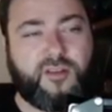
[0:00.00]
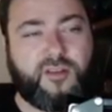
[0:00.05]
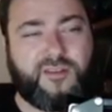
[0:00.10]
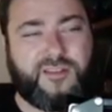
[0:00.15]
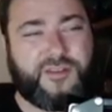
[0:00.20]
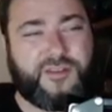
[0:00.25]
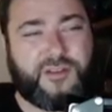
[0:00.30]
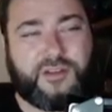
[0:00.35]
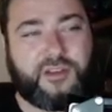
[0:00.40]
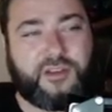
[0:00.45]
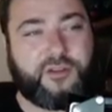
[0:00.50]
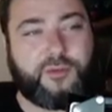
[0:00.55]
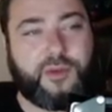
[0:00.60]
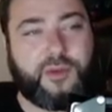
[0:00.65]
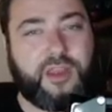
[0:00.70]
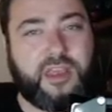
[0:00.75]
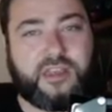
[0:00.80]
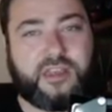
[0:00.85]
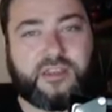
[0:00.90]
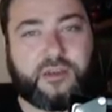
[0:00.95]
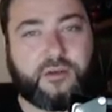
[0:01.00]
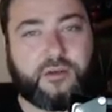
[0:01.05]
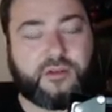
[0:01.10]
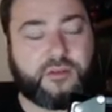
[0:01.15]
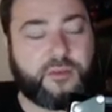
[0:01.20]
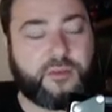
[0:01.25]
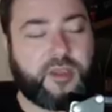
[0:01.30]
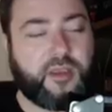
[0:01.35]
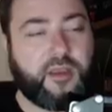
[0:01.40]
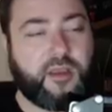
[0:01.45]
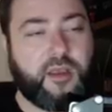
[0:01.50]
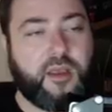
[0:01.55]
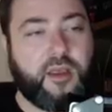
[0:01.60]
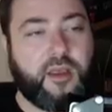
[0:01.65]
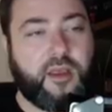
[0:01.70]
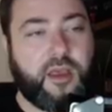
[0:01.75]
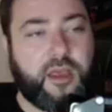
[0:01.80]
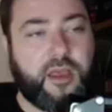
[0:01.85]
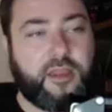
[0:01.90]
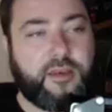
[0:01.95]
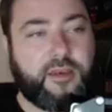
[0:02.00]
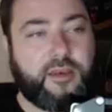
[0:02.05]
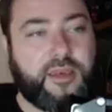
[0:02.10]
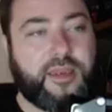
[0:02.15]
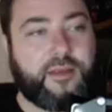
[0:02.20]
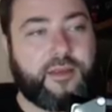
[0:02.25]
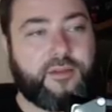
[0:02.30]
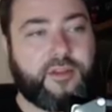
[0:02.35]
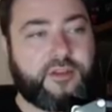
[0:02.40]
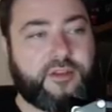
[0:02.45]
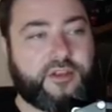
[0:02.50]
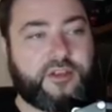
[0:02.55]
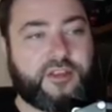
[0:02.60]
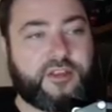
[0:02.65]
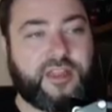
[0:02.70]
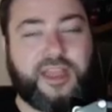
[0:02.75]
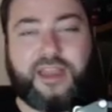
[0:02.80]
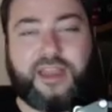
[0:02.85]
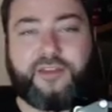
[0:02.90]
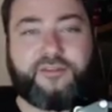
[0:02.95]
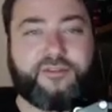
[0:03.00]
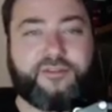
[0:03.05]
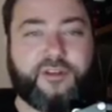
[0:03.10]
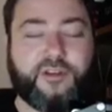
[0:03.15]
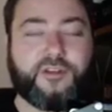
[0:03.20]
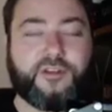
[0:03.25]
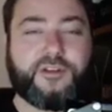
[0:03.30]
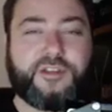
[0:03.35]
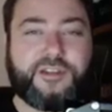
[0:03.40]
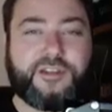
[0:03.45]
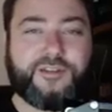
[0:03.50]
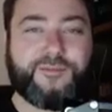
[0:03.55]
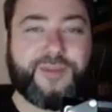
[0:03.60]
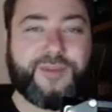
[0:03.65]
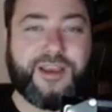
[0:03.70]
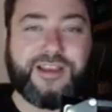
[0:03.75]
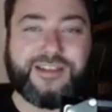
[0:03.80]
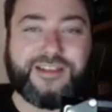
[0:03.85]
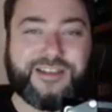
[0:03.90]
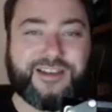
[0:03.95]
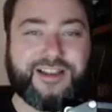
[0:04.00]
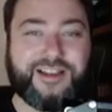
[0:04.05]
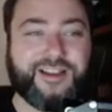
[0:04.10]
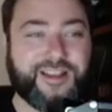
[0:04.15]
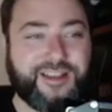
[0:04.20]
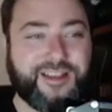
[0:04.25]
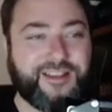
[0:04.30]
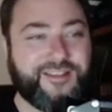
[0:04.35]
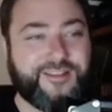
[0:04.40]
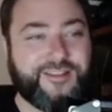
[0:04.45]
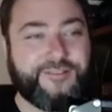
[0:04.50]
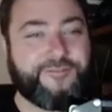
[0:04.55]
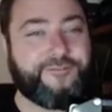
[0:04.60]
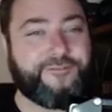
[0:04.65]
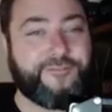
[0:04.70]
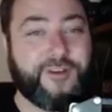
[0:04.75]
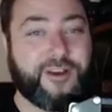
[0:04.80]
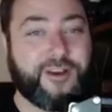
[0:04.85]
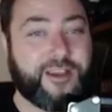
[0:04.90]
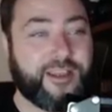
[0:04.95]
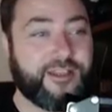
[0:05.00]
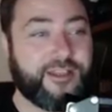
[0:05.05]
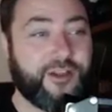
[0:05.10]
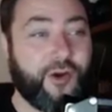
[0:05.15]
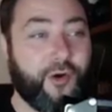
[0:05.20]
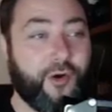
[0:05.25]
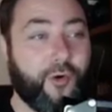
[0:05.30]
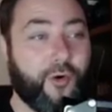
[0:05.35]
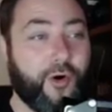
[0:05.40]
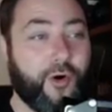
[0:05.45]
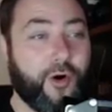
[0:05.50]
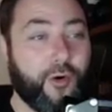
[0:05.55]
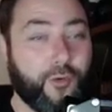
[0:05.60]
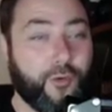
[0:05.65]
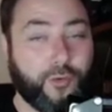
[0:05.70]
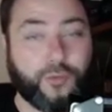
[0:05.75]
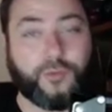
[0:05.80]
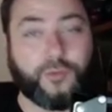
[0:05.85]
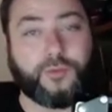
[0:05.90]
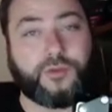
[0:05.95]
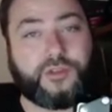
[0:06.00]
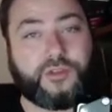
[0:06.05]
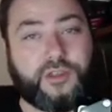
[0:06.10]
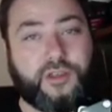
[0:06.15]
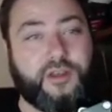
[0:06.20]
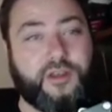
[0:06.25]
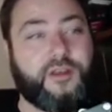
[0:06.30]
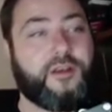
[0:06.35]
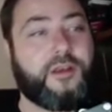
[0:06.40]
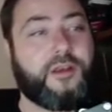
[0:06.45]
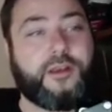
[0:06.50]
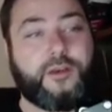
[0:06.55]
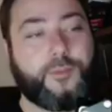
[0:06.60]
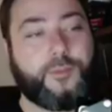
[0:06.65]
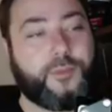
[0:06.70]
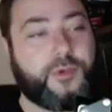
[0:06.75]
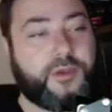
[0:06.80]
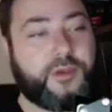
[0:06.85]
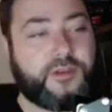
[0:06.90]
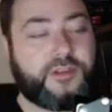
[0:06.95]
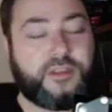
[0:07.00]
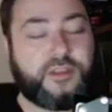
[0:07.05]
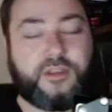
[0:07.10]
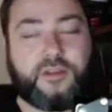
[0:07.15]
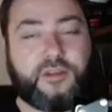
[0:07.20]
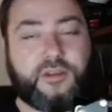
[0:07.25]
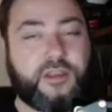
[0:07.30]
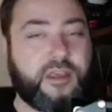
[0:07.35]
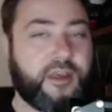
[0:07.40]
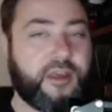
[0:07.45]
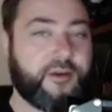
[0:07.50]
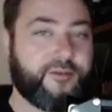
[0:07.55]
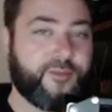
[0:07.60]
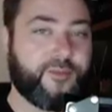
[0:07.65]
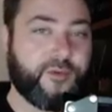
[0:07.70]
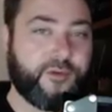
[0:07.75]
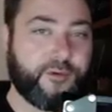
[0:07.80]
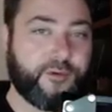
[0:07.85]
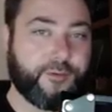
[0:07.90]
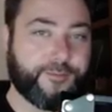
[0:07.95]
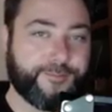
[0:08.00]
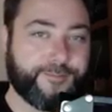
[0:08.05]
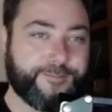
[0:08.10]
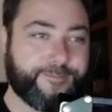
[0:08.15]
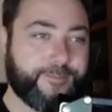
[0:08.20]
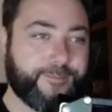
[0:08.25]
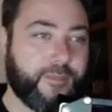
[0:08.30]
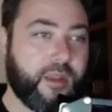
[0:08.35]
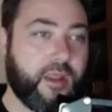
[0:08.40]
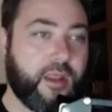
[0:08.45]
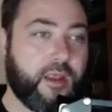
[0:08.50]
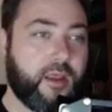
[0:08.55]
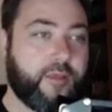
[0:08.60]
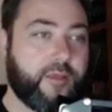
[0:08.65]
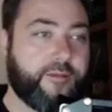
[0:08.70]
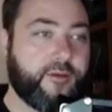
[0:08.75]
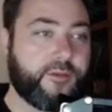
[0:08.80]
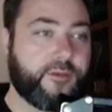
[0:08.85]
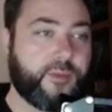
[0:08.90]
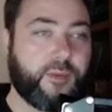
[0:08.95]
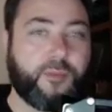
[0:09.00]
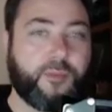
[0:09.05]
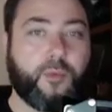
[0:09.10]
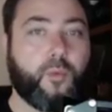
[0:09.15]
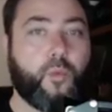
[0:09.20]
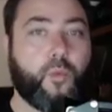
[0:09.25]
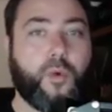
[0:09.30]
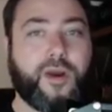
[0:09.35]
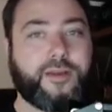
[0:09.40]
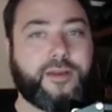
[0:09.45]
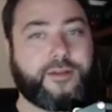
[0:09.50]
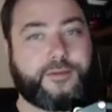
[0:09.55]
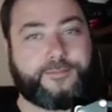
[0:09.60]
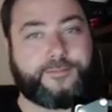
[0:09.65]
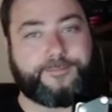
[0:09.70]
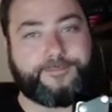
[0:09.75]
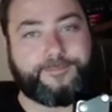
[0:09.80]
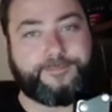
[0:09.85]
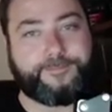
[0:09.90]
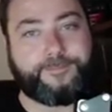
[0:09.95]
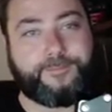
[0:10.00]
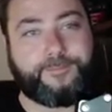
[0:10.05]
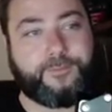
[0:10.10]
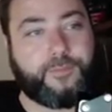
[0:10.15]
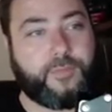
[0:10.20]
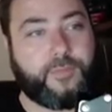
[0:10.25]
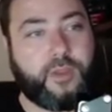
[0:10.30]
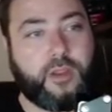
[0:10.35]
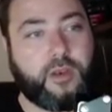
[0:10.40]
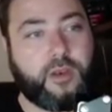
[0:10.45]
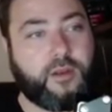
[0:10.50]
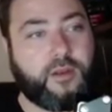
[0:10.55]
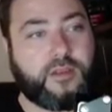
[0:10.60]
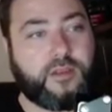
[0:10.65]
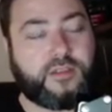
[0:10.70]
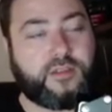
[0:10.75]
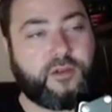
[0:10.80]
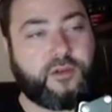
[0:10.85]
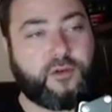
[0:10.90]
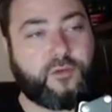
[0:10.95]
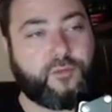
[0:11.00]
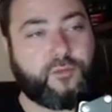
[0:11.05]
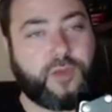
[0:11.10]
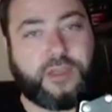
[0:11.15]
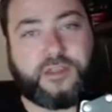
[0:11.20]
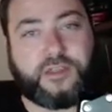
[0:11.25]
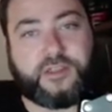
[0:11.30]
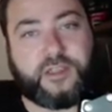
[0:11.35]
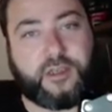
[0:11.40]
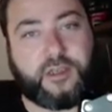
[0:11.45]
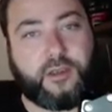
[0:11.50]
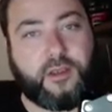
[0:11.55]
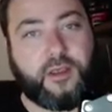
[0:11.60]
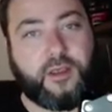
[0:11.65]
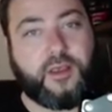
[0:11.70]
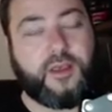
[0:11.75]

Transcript: This is like 20 years ago or something. And now they're just landfills, basically. They're fucking holes because they didn't take care of them at all. And those people were white. You know, it's not a race thing.